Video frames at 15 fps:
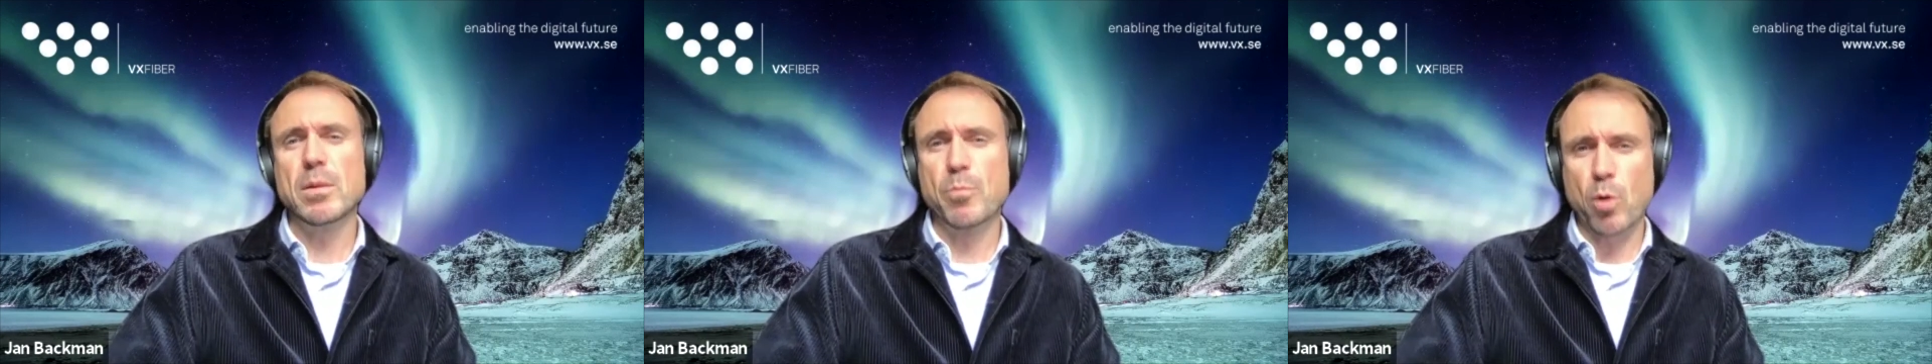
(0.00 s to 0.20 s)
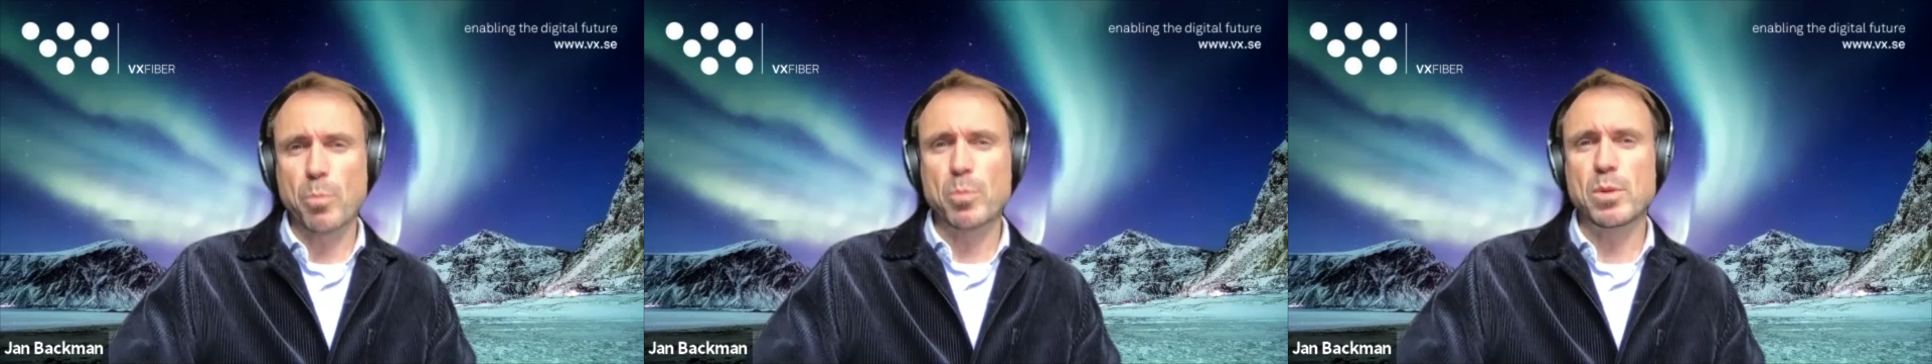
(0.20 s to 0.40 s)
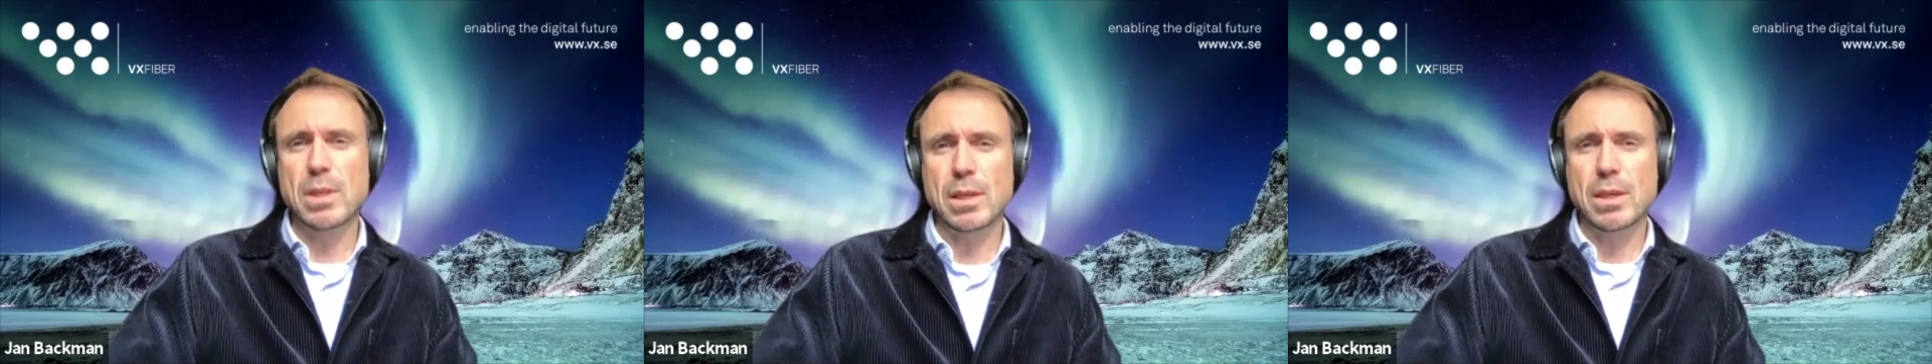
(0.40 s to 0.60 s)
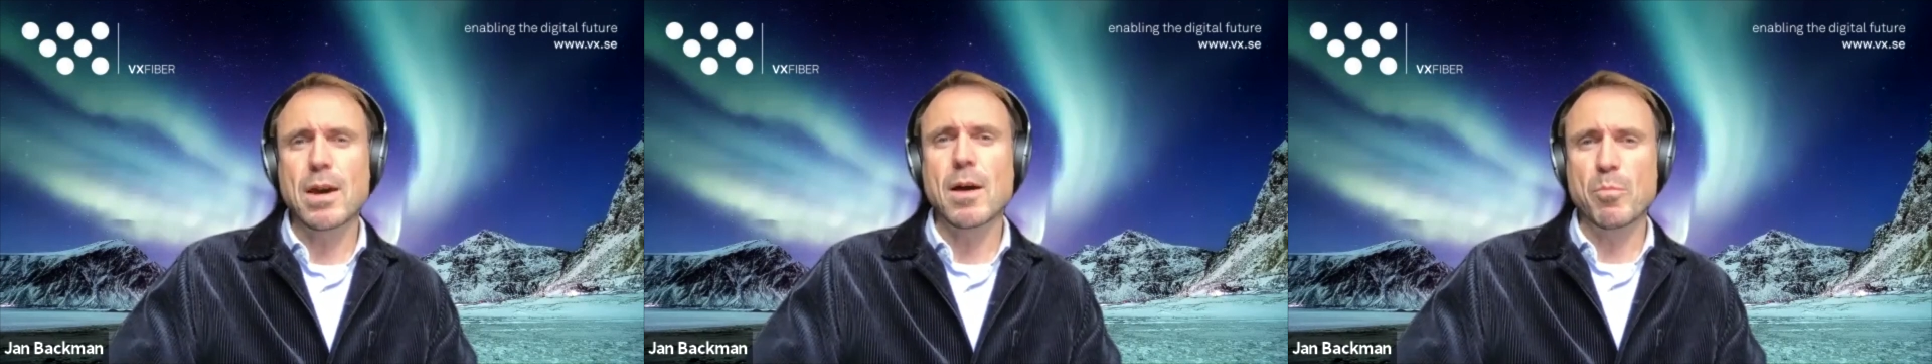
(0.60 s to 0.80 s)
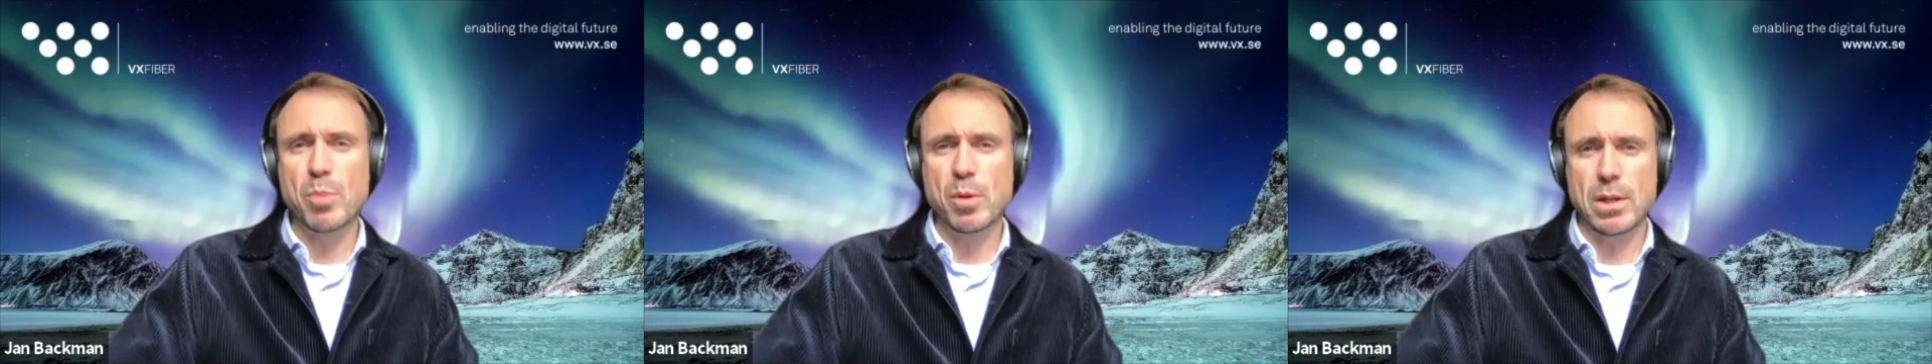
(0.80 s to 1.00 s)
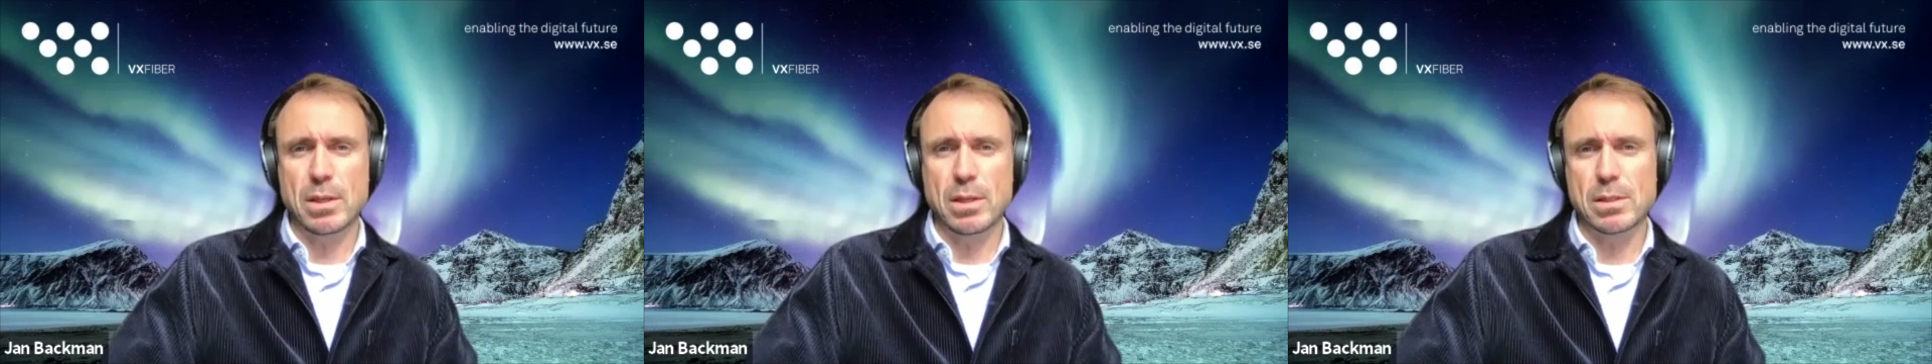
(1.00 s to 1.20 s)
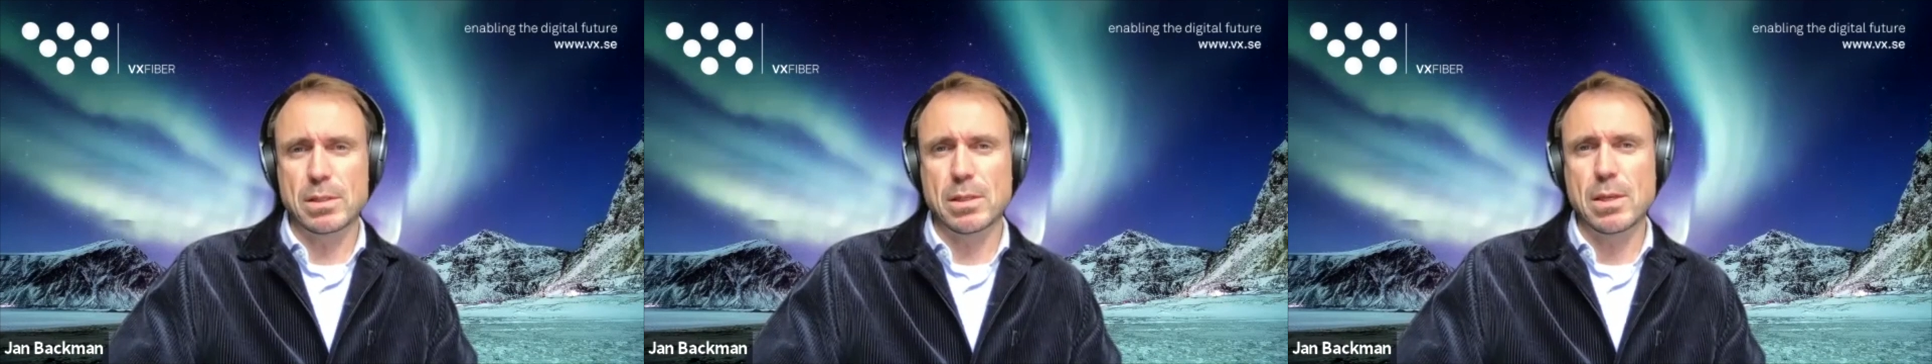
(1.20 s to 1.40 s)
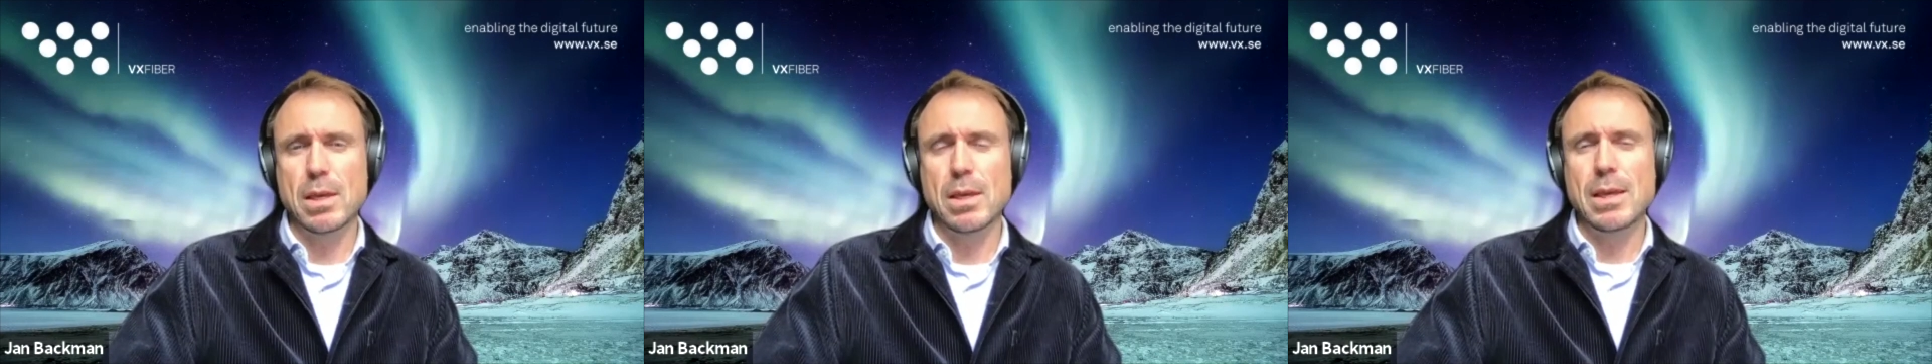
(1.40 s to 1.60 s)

the property companies